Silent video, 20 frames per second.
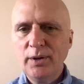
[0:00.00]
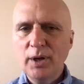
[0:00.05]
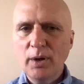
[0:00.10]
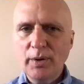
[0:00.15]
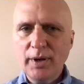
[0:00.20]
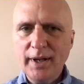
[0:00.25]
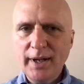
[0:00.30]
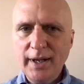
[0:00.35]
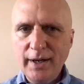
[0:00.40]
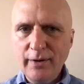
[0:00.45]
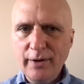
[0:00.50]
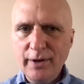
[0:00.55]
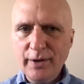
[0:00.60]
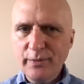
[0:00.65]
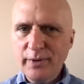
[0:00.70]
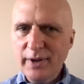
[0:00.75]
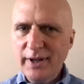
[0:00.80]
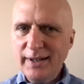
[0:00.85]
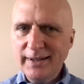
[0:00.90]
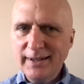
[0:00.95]
Go to
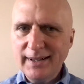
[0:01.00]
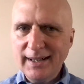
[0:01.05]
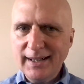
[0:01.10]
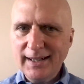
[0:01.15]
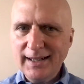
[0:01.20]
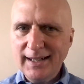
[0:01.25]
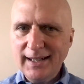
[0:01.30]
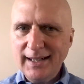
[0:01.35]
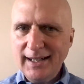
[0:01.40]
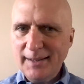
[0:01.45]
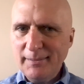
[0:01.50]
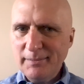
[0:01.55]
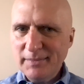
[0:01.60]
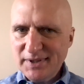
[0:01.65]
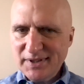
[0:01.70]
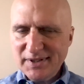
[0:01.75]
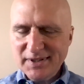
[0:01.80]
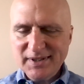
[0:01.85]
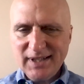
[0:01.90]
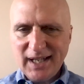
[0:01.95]

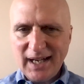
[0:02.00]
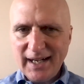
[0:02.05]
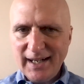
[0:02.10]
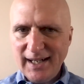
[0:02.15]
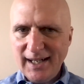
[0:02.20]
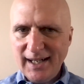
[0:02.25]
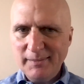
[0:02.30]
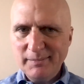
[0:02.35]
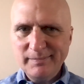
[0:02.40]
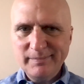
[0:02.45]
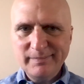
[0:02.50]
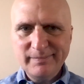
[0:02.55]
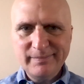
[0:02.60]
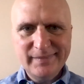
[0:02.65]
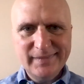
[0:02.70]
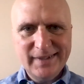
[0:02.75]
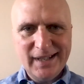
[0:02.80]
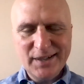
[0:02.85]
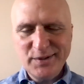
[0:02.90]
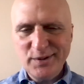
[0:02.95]
aaronrenn.com, sign up.
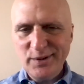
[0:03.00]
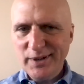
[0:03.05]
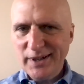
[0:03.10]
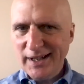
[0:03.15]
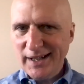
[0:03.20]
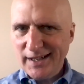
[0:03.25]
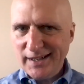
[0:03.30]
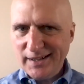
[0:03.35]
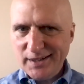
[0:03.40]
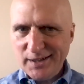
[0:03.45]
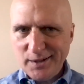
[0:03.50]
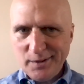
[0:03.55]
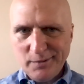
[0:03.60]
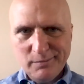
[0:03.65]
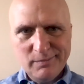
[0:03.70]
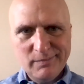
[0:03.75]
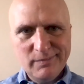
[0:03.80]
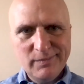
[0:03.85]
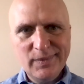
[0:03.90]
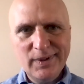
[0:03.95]
That's all you got to do.
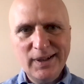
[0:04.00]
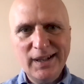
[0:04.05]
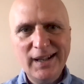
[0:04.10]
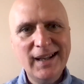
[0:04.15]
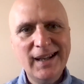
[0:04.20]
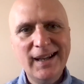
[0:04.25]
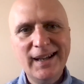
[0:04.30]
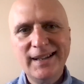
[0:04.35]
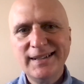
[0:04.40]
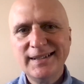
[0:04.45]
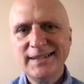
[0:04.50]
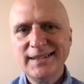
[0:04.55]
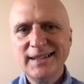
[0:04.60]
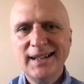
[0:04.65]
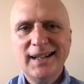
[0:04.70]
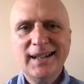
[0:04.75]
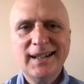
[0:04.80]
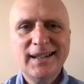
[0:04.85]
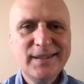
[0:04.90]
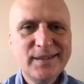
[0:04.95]
And
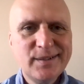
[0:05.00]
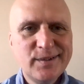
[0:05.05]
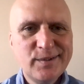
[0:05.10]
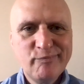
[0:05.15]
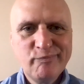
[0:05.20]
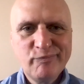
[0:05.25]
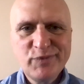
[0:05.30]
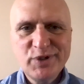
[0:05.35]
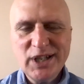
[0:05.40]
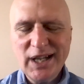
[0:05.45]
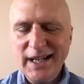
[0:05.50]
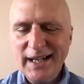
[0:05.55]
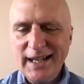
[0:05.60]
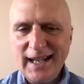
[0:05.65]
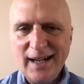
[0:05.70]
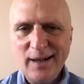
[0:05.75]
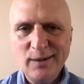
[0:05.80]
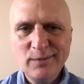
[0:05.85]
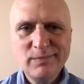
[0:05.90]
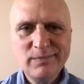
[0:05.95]
check it
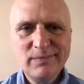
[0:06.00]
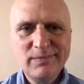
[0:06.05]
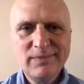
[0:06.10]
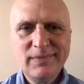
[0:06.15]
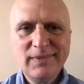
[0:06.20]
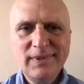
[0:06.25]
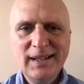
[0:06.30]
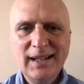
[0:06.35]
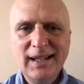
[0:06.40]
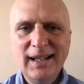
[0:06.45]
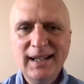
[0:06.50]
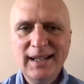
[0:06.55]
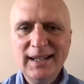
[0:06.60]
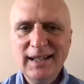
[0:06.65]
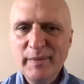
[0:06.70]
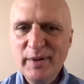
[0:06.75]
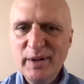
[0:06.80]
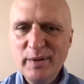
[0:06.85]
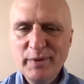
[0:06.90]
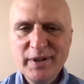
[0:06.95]
out and
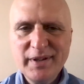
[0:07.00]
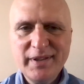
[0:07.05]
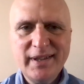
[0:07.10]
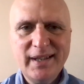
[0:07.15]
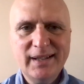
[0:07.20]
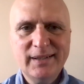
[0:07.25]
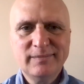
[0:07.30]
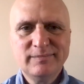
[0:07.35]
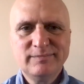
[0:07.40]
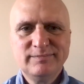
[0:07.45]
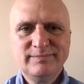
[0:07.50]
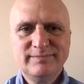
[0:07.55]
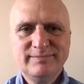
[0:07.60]
let me know what you think.